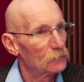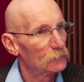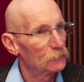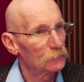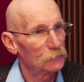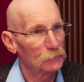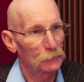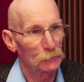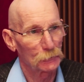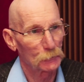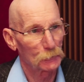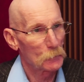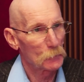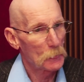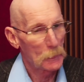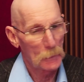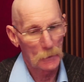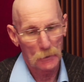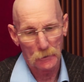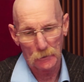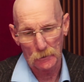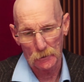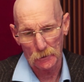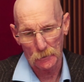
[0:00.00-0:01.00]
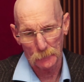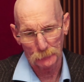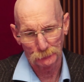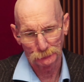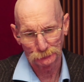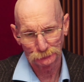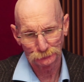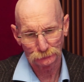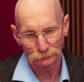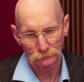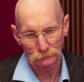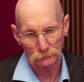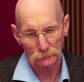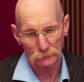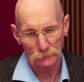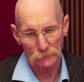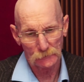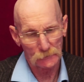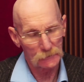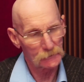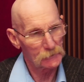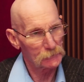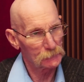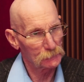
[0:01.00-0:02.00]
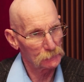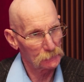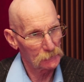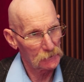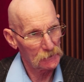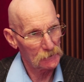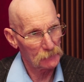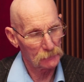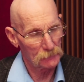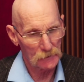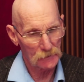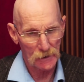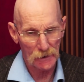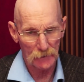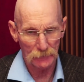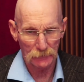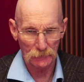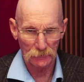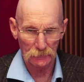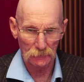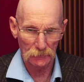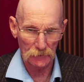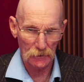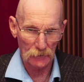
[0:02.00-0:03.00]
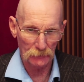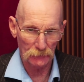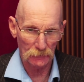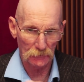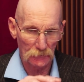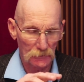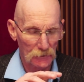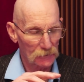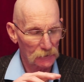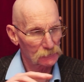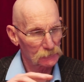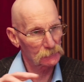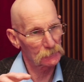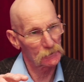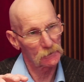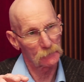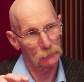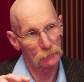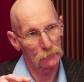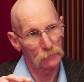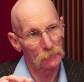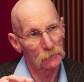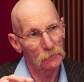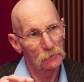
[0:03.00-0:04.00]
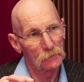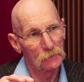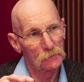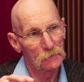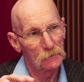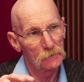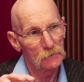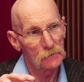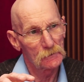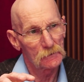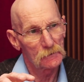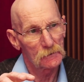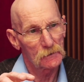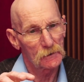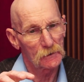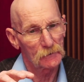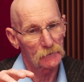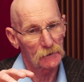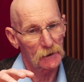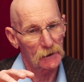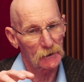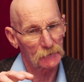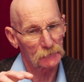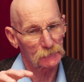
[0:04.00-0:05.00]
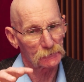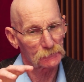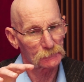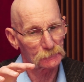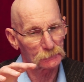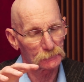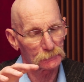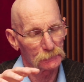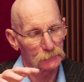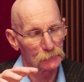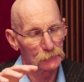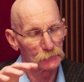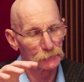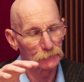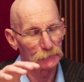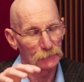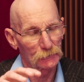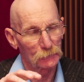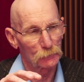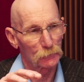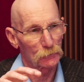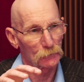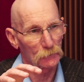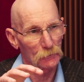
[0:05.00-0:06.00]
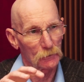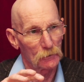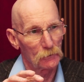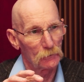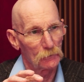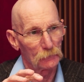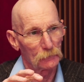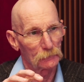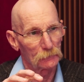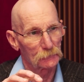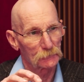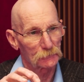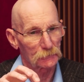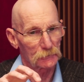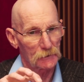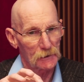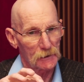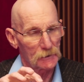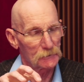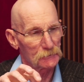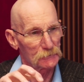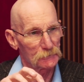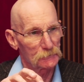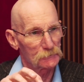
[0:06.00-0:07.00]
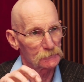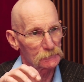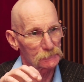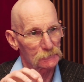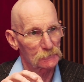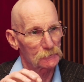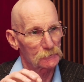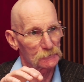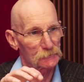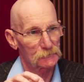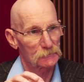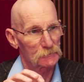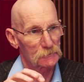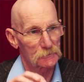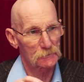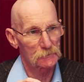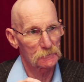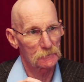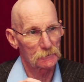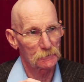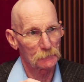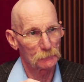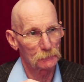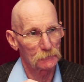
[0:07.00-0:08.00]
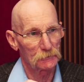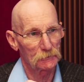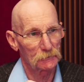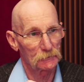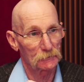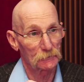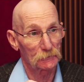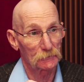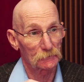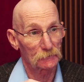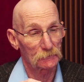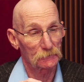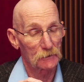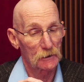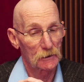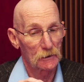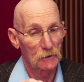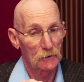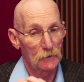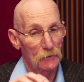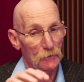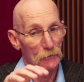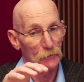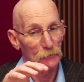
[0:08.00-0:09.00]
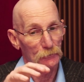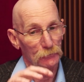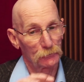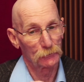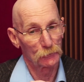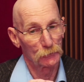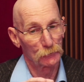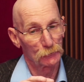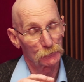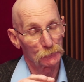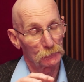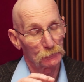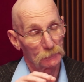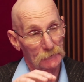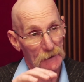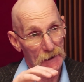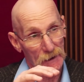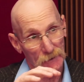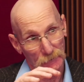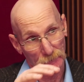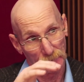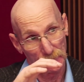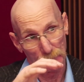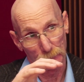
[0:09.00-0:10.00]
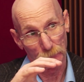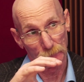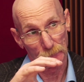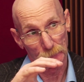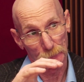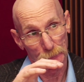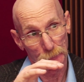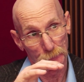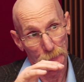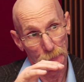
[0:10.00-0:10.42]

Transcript: You have that. Then you have the next level, and that's usually where all the tragedy starts to hit, because that level